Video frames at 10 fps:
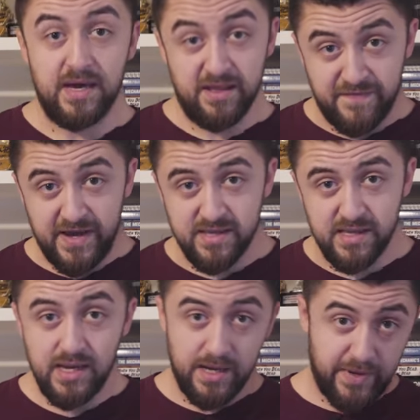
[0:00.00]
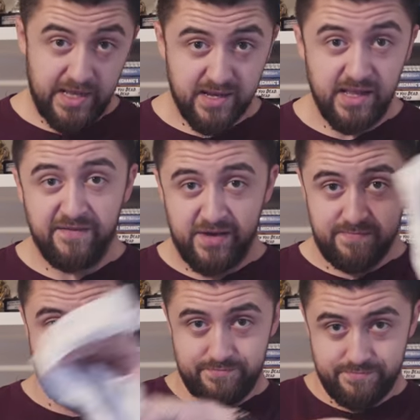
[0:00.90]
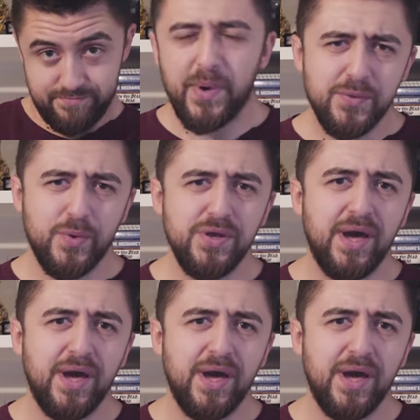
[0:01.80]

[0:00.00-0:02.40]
and finally a balaclava. But when